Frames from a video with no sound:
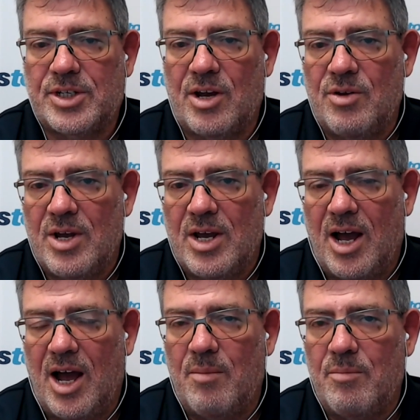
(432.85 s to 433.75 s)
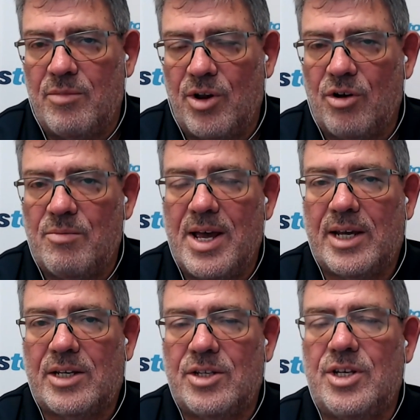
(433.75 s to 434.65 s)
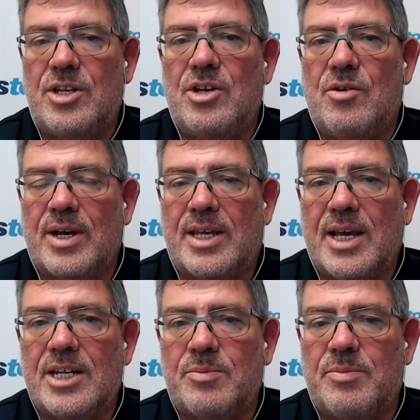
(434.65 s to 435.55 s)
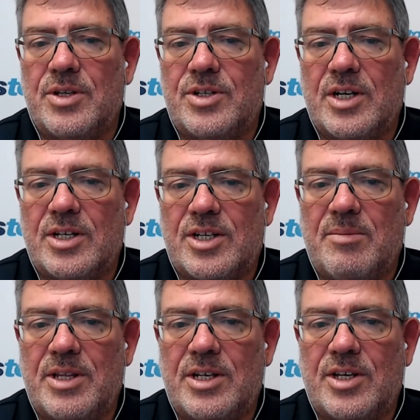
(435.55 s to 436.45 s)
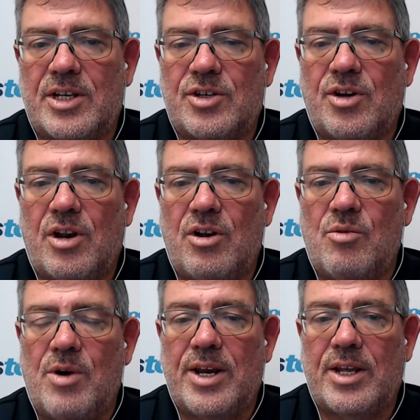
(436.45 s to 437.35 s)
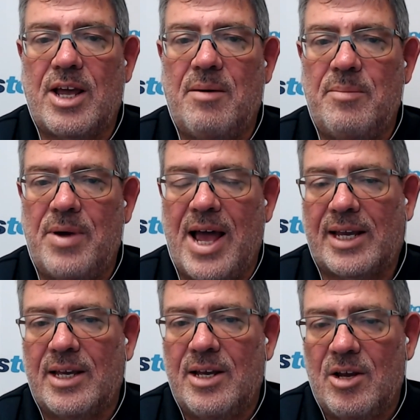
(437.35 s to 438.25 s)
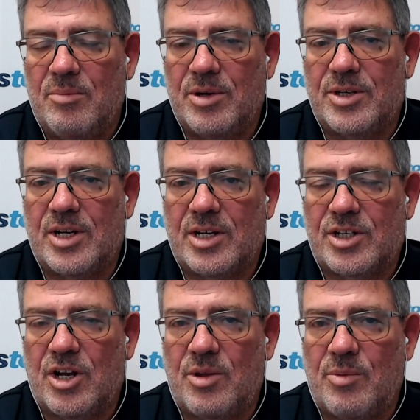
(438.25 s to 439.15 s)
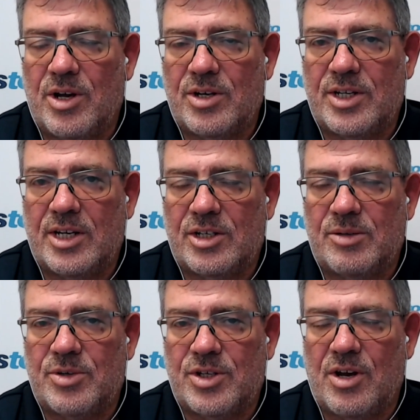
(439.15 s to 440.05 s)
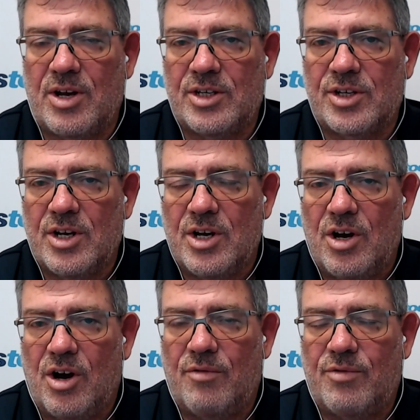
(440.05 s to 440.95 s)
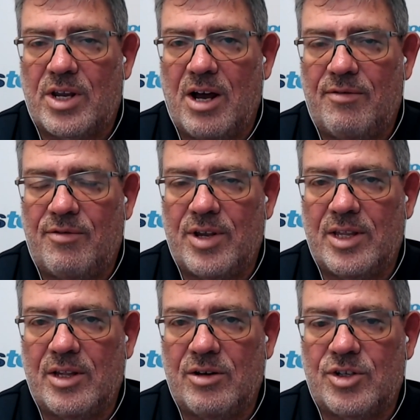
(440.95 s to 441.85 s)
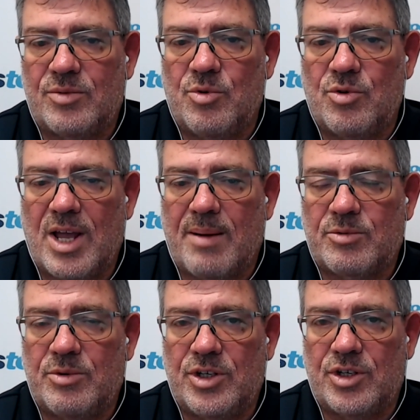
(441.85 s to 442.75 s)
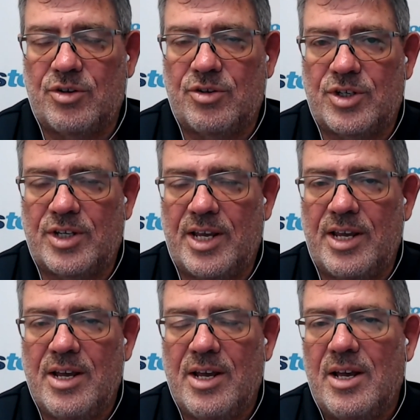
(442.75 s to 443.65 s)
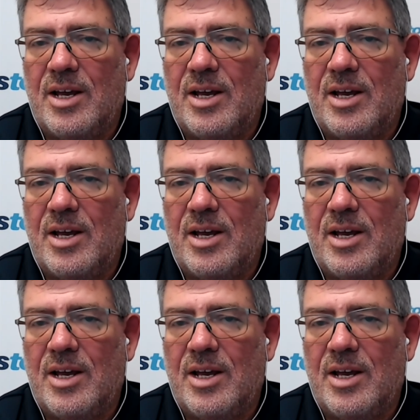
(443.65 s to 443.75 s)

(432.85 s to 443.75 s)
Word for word: So uh, long may it continue, I guess, but uh, some of these things have got a long way to come back. But uh, certainly we are seeing some signs of recovery in those small caps, which is good to see.